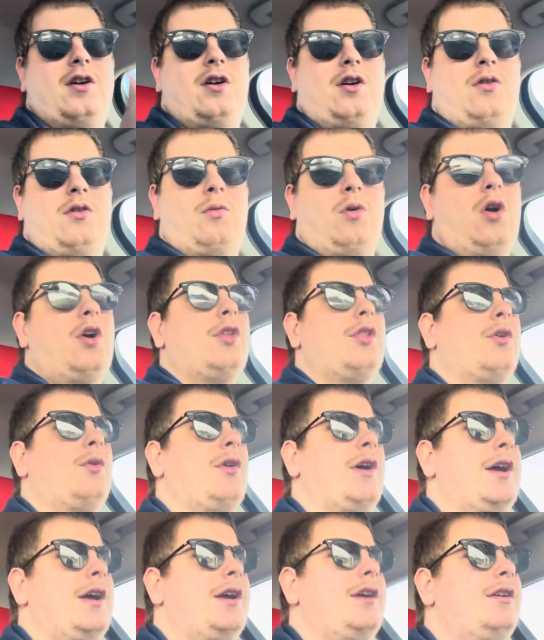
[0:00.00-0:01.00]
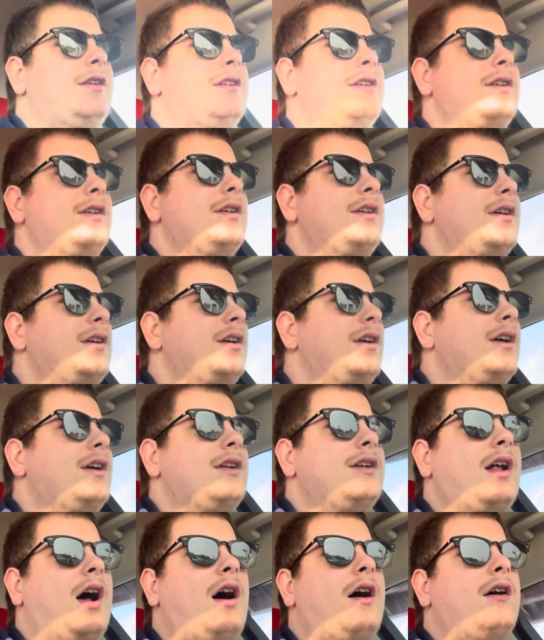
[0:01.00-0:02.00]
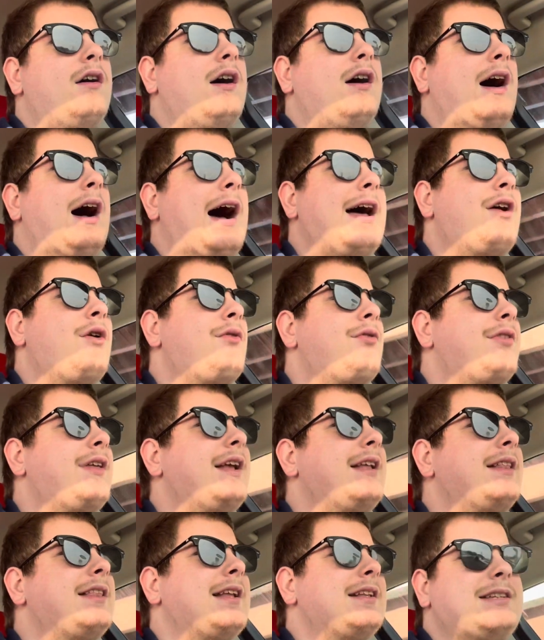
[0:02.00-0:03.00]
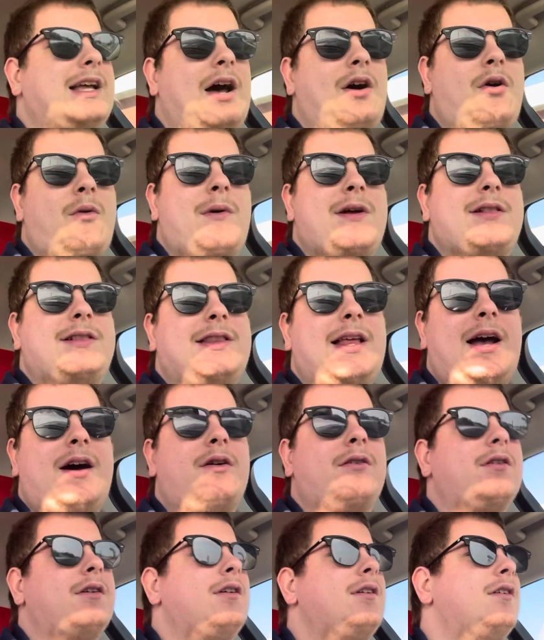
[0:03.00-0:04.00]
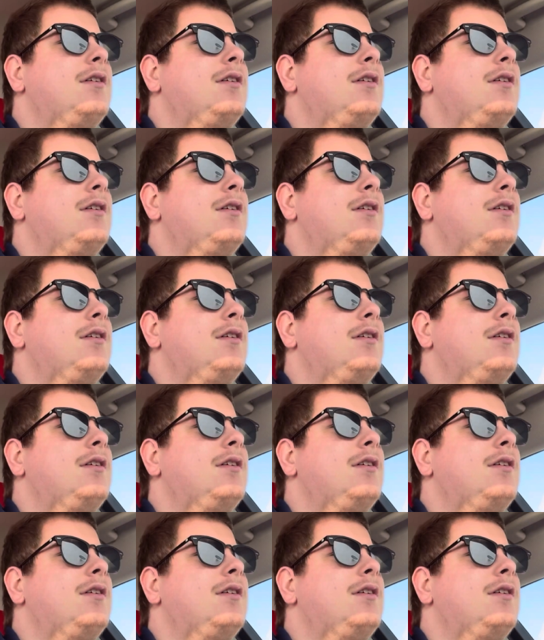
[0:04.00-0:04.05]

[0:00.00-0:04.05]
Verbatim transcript: rolled away? No, I don't think that's how it went down.